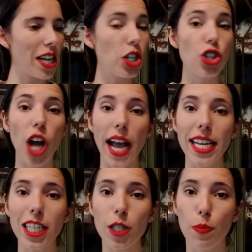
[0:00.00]

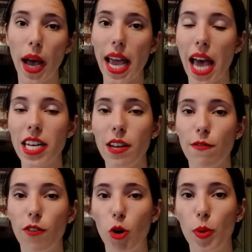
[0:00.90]
Giant by Edna
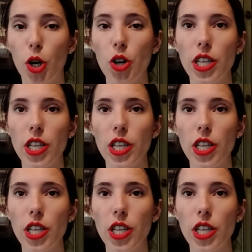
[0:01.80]
Ferber.